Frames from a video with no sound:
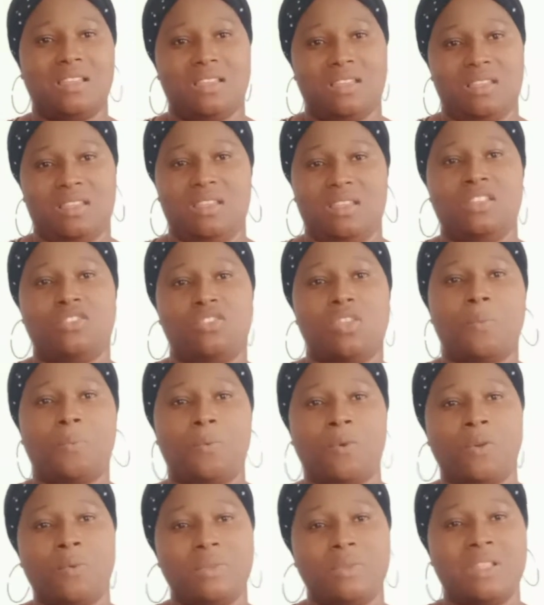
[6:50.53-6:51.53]
a
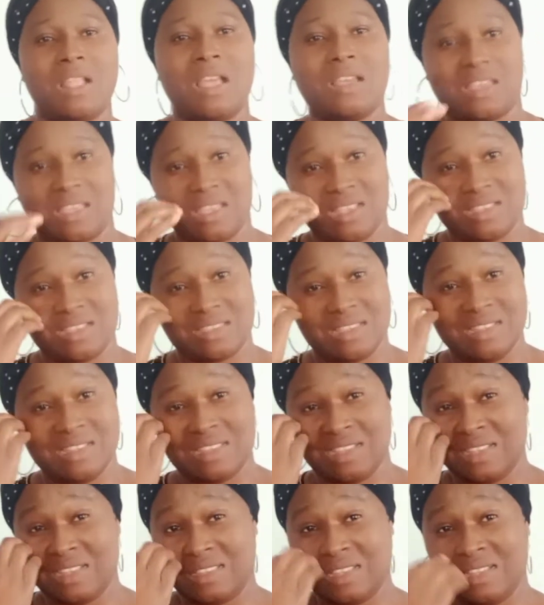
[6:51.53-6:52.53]
top-up, like
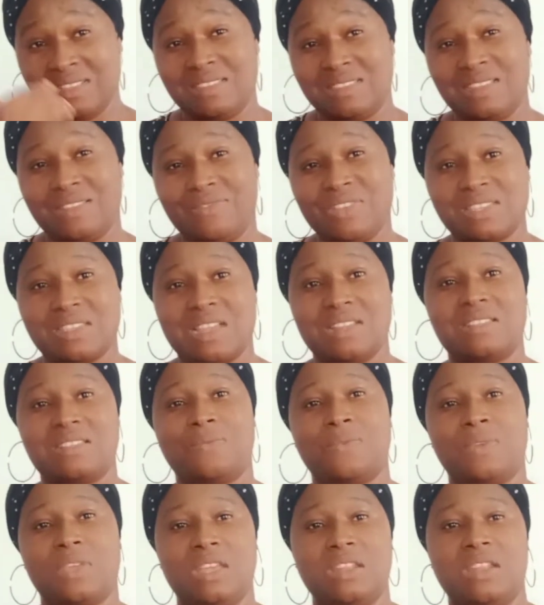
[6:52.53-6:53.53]
a degree
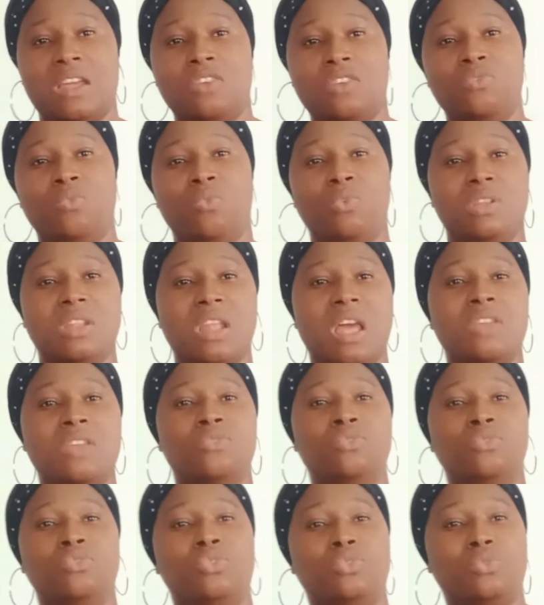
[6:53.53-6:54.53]
certificate that you would now
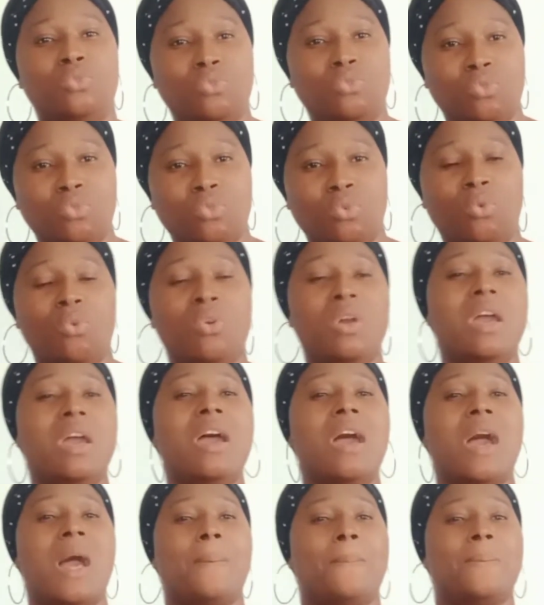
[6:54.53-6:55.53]
use to,
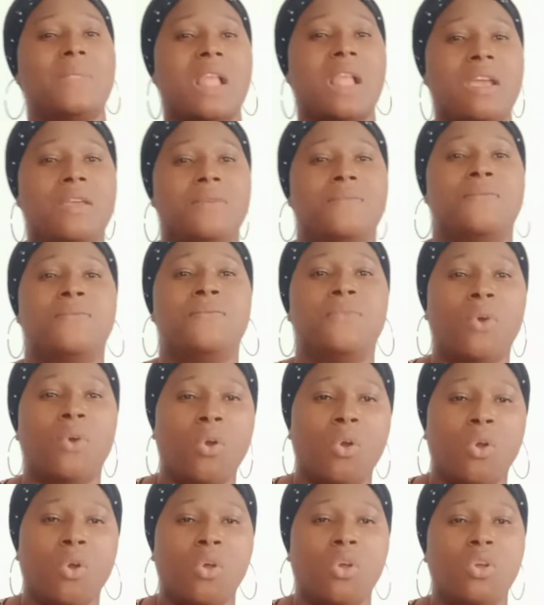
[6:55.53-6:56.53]
apply
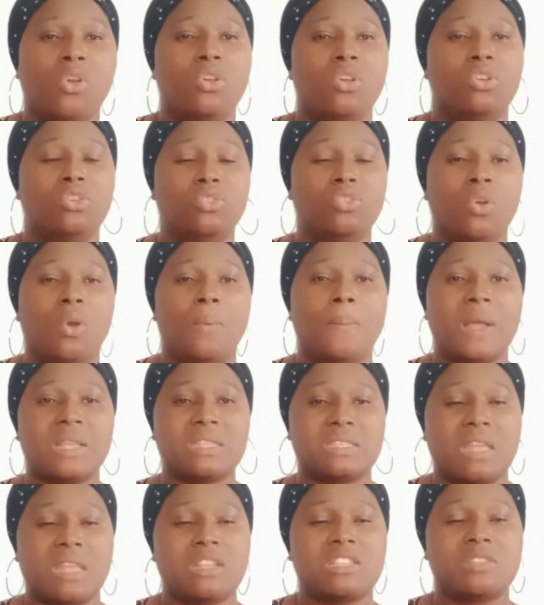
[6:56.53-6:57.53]
for your
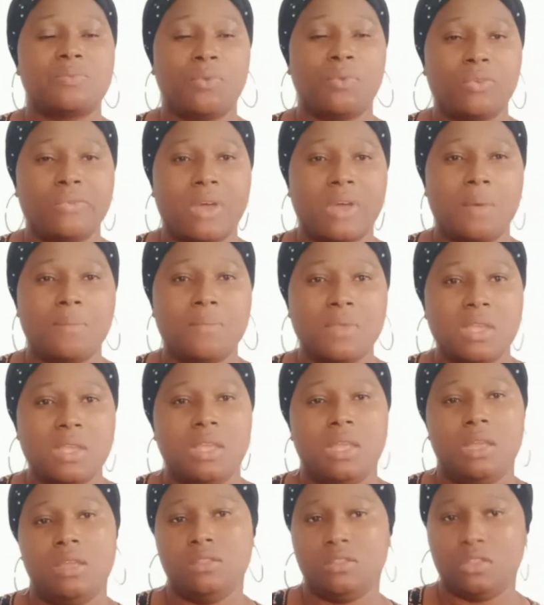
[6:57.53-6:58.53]
master's program
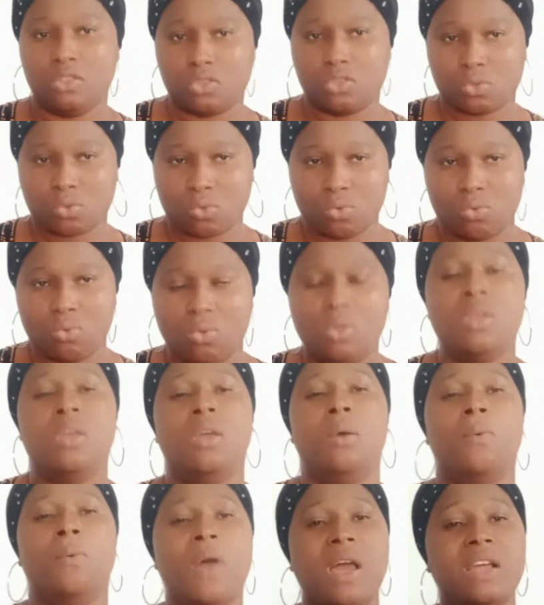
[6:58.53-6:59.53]
in the school.
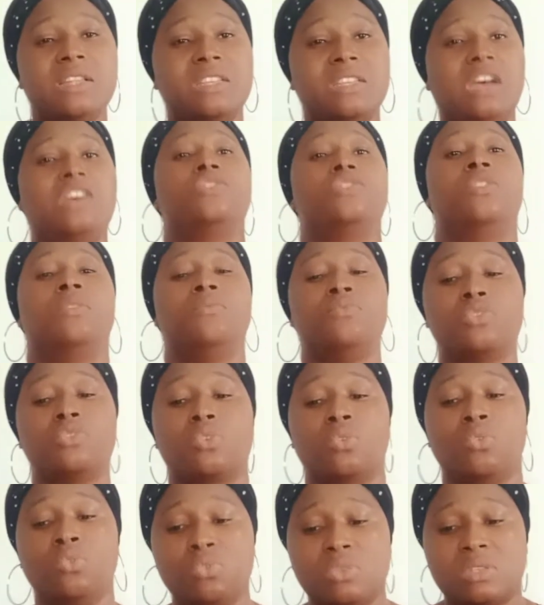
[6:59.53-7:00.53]
While there are some
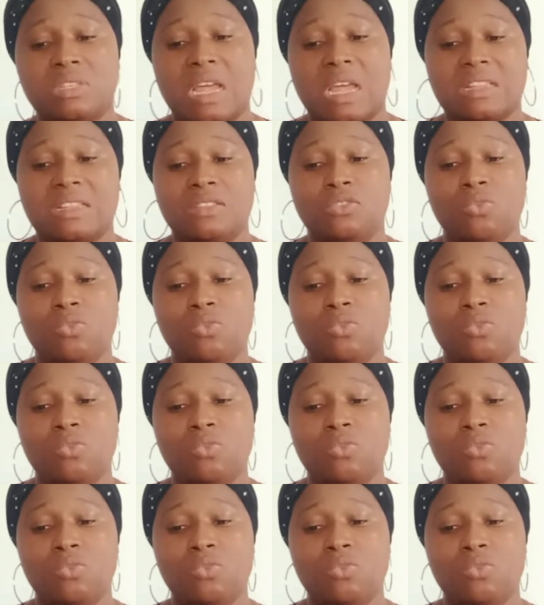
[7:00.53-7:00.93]
schools that do